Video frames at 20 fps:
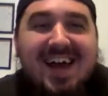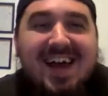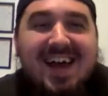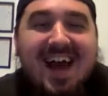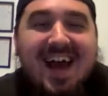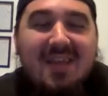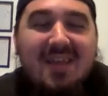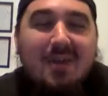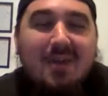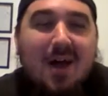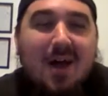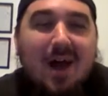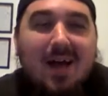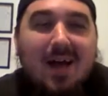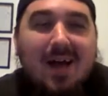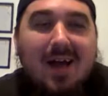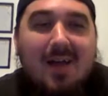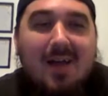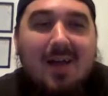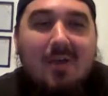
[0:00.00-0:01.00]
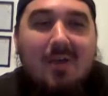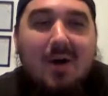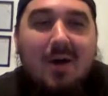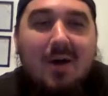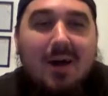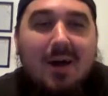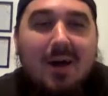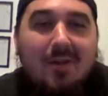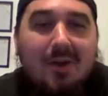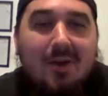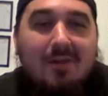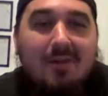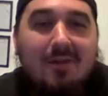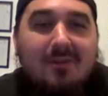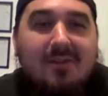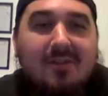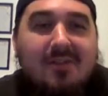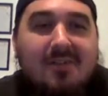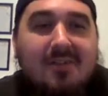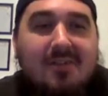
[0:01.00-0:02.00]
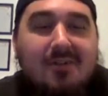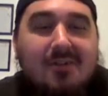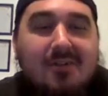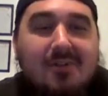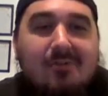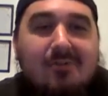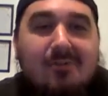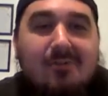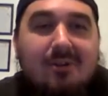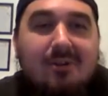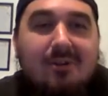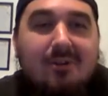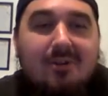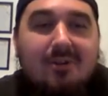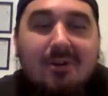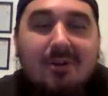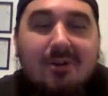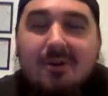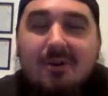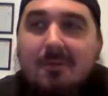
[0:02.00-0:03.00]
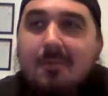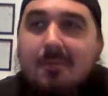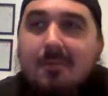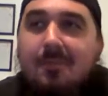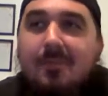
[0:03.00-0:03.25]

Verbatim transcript: I thought I, I, thought I thought of it, so it's a really good song.